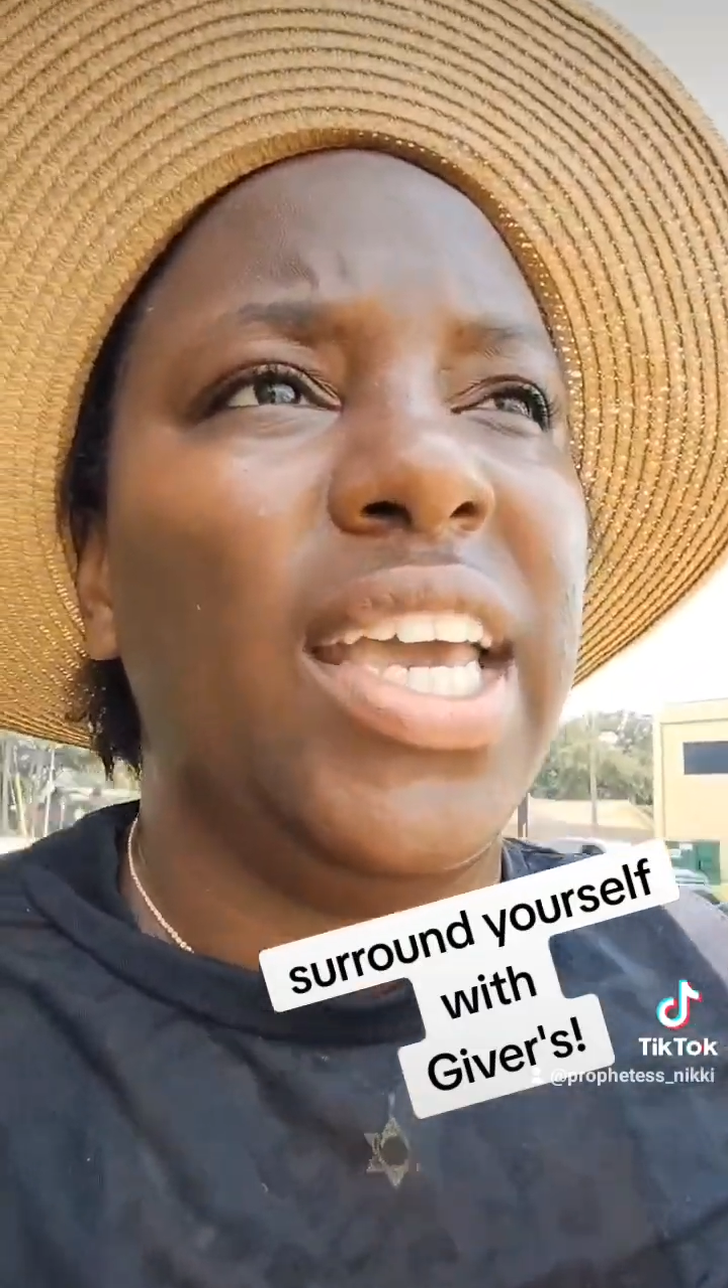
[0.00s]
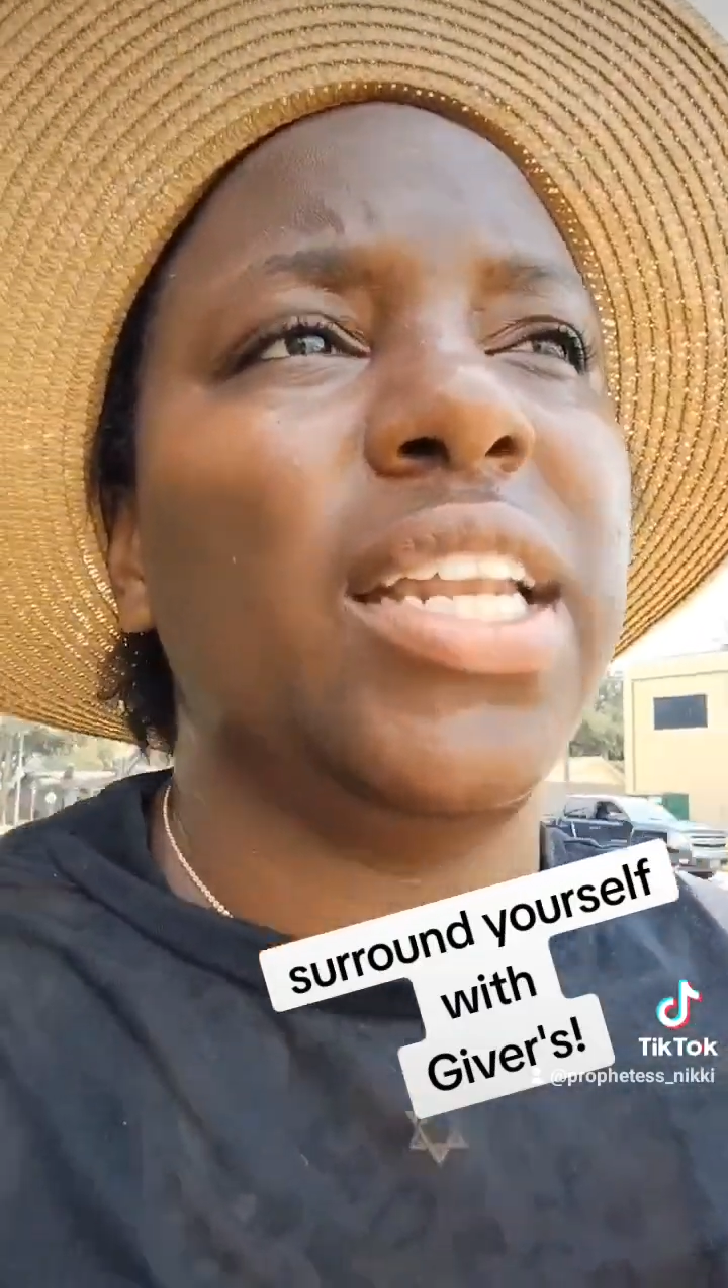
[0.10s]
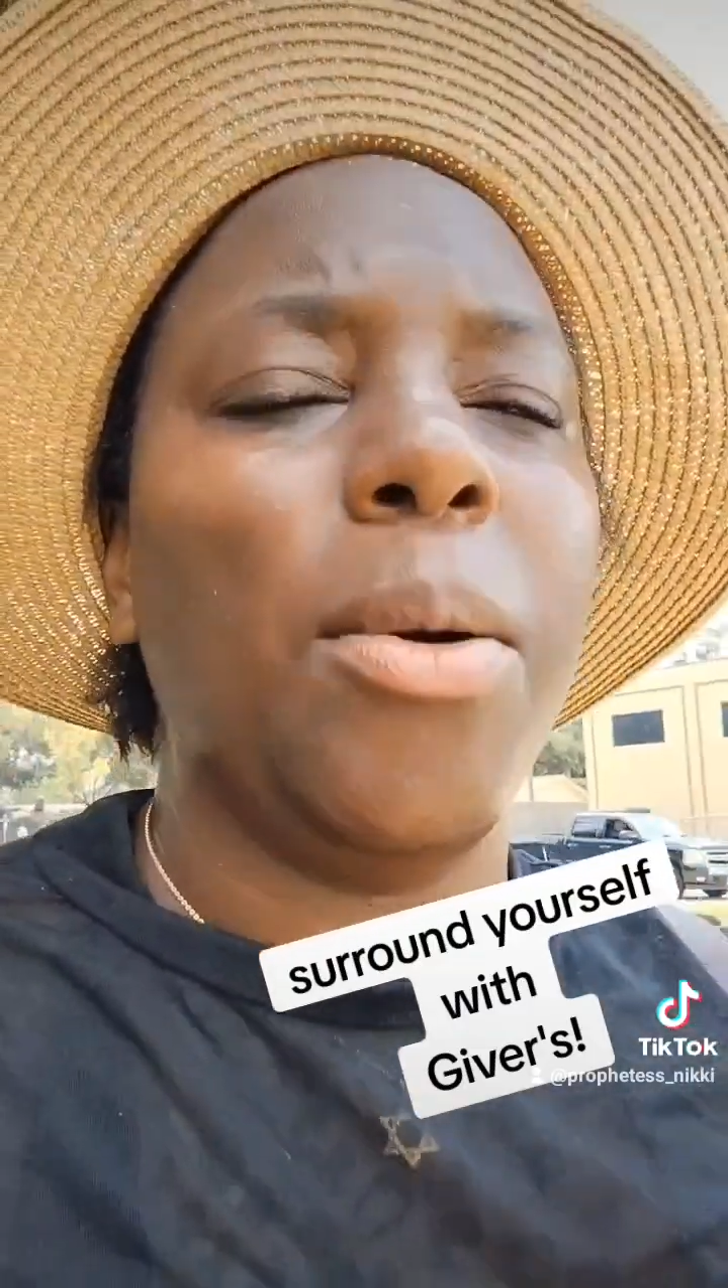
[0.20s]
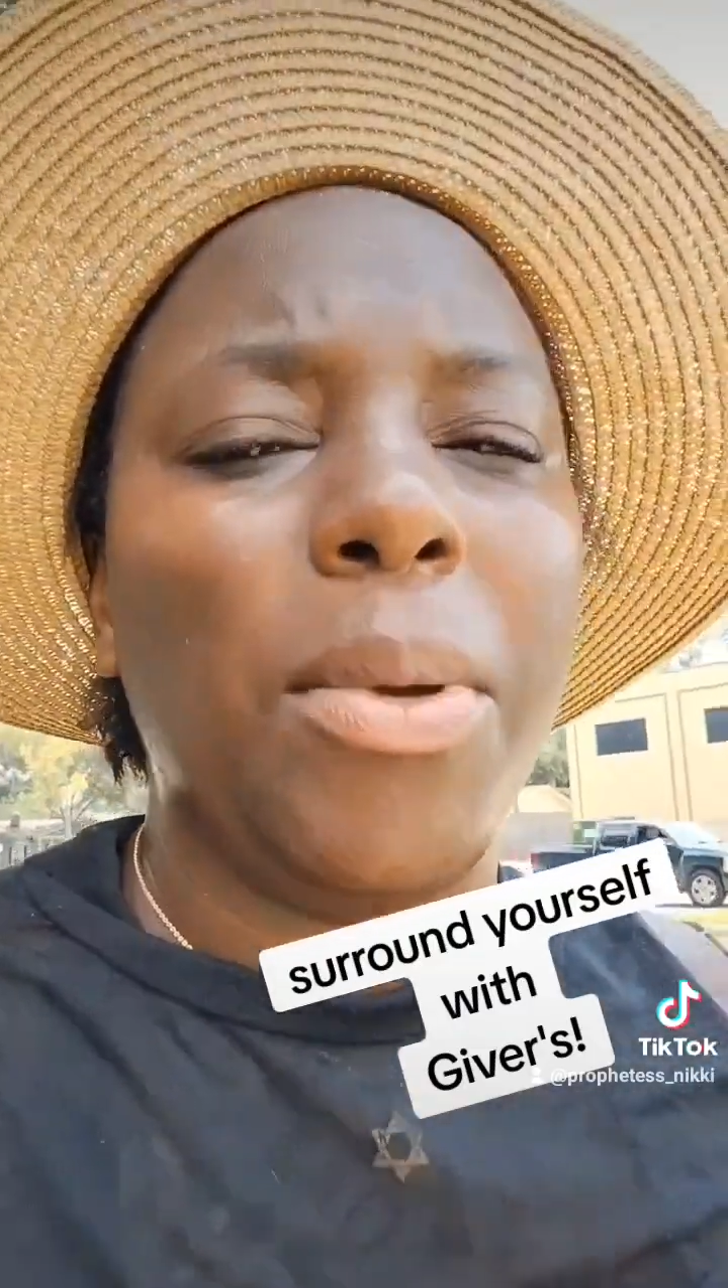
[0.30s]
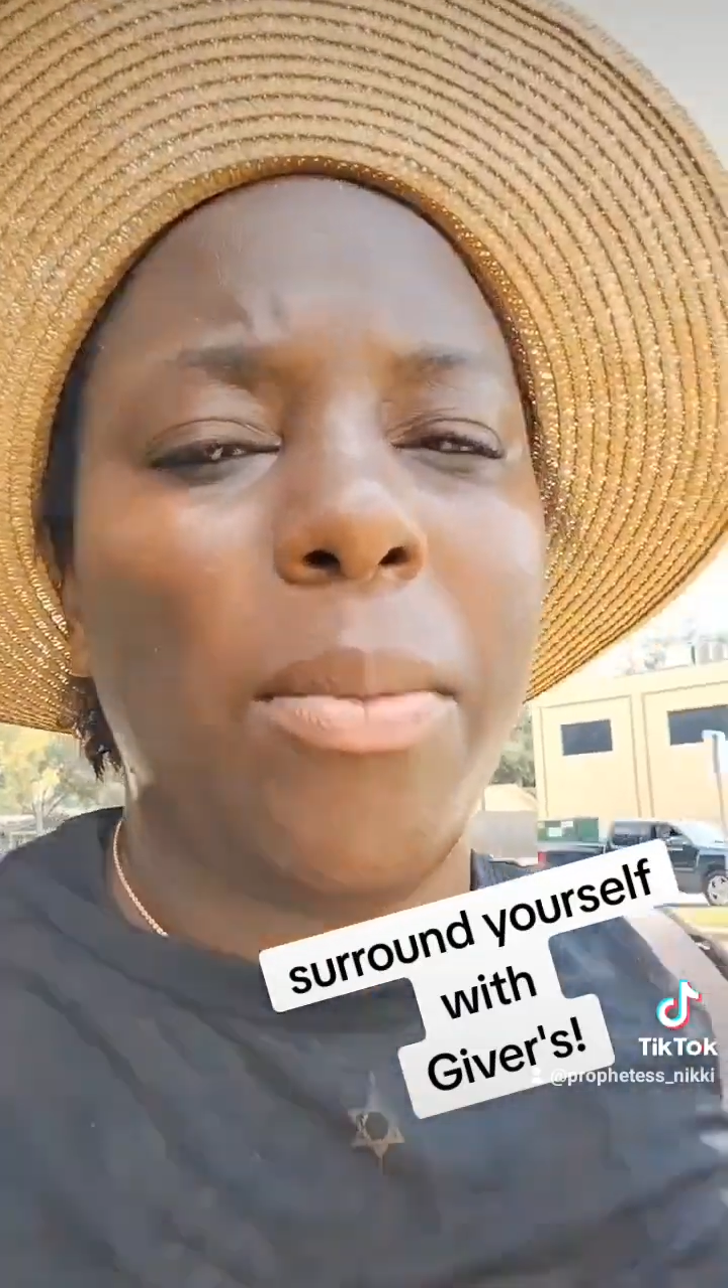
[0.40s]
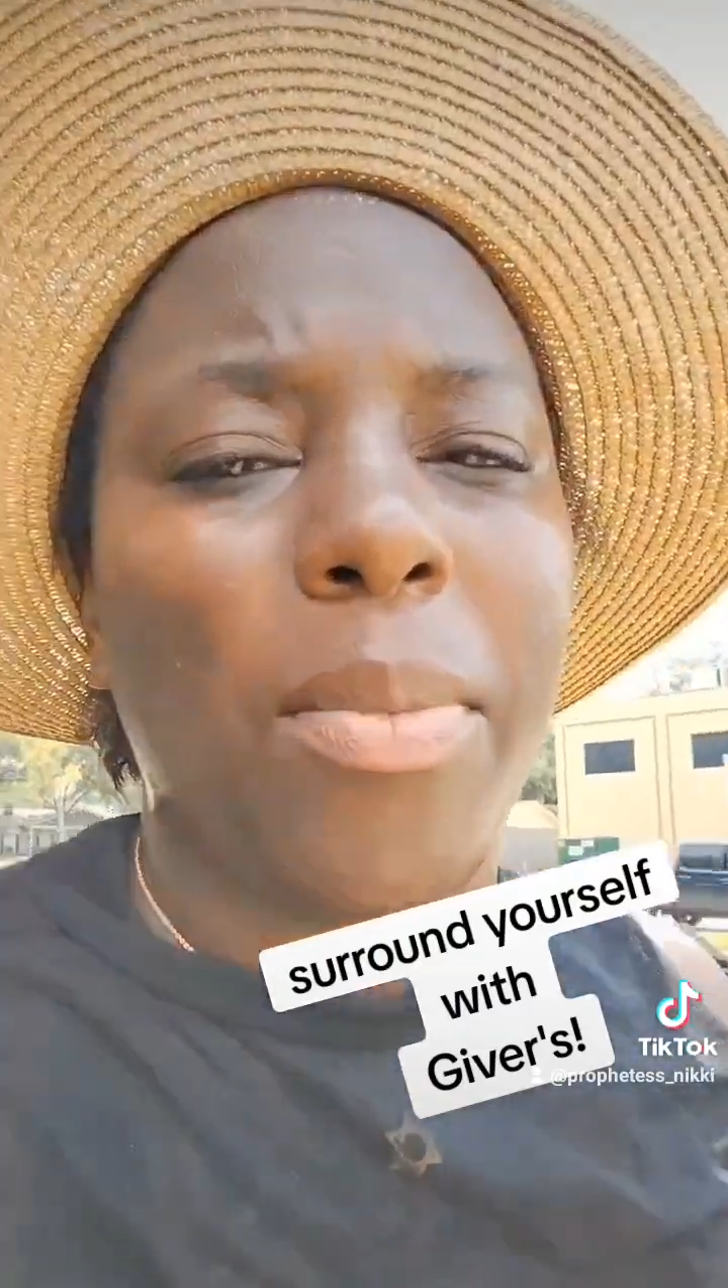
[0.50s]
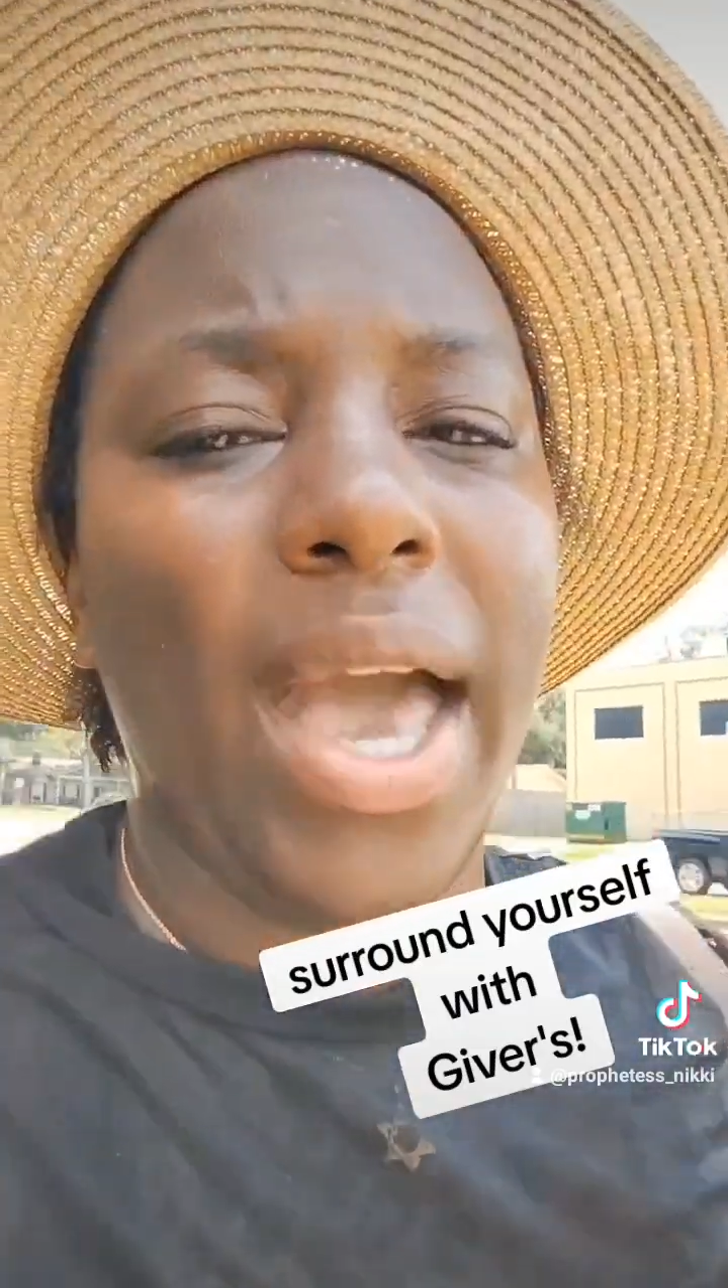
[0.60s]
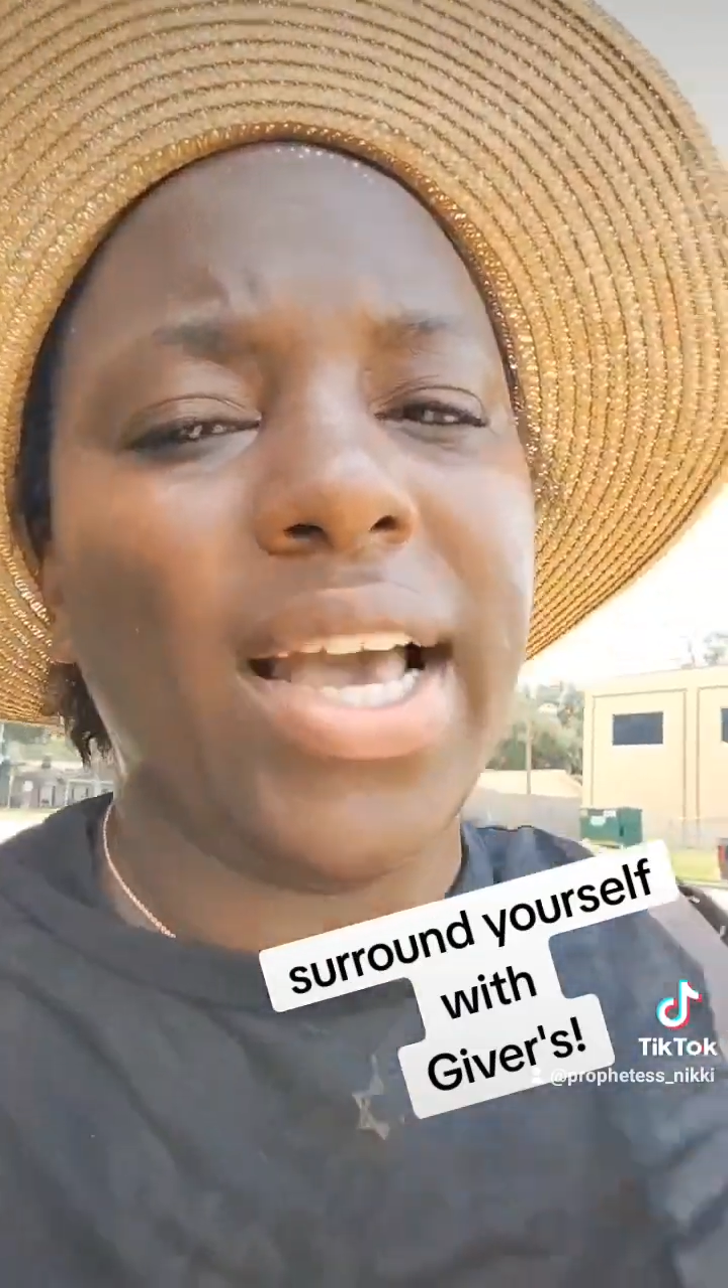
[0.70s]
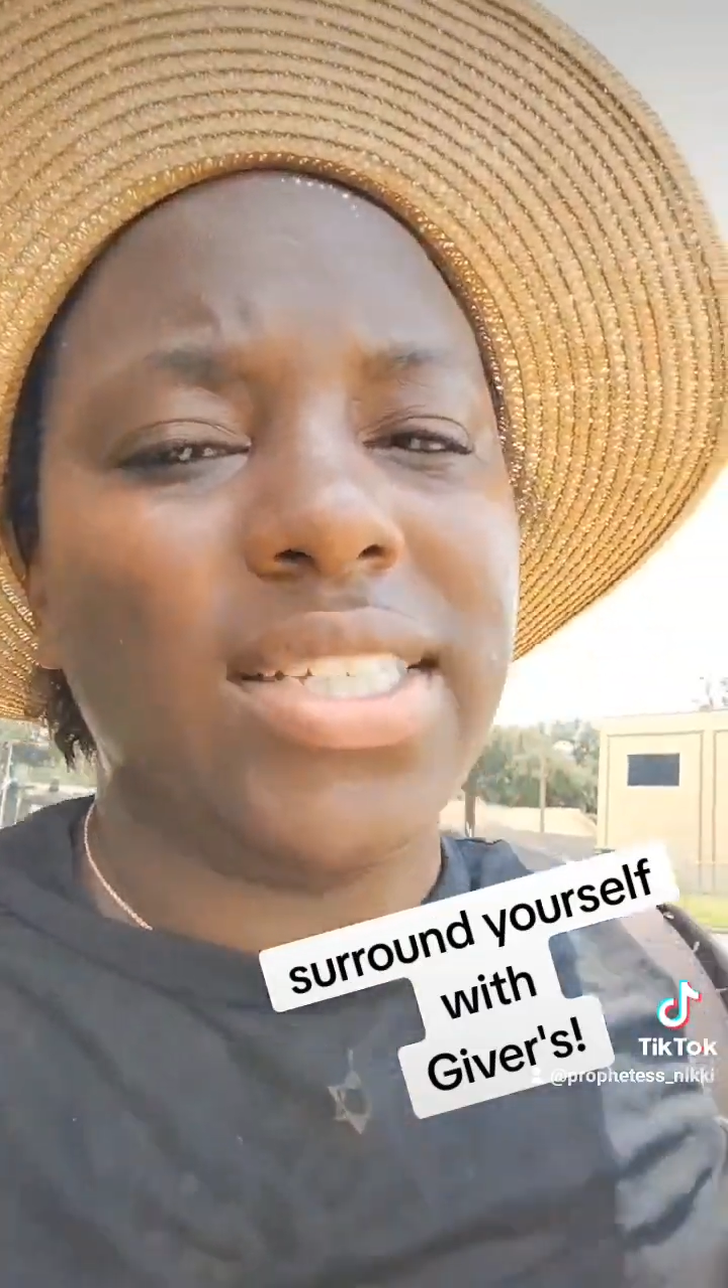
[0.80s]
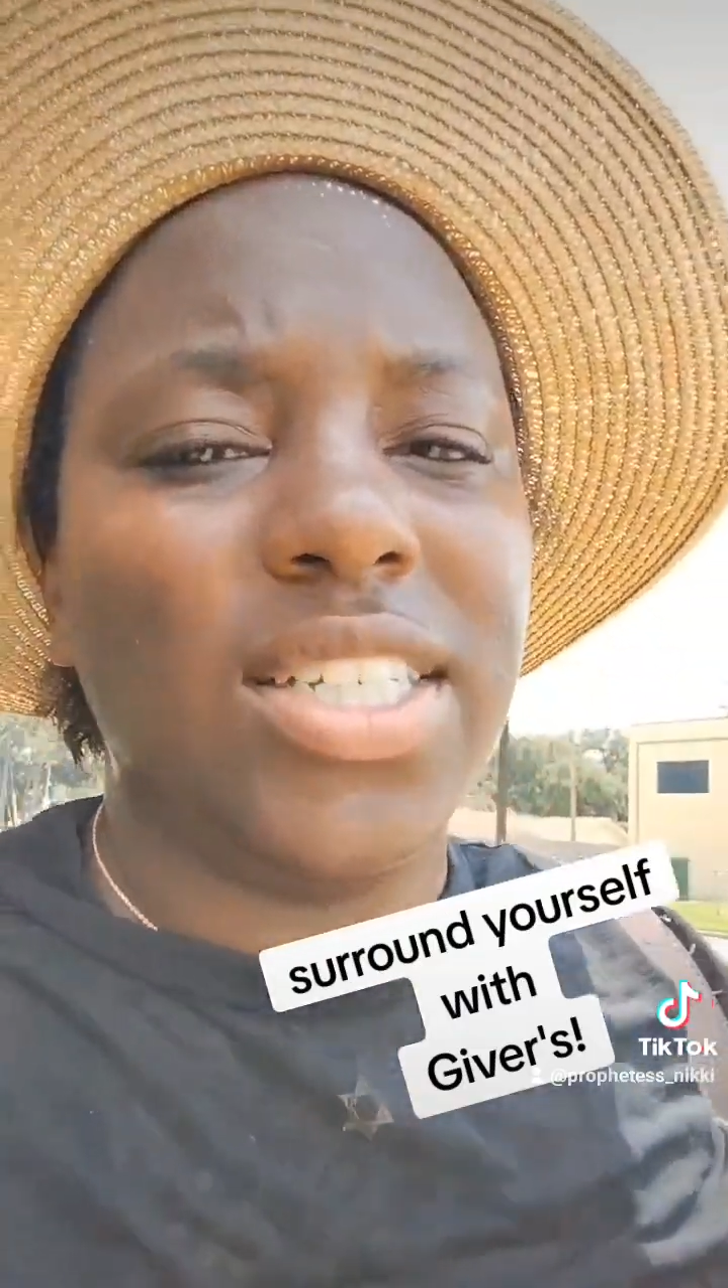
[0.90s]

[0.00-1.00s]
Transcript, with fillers: instead of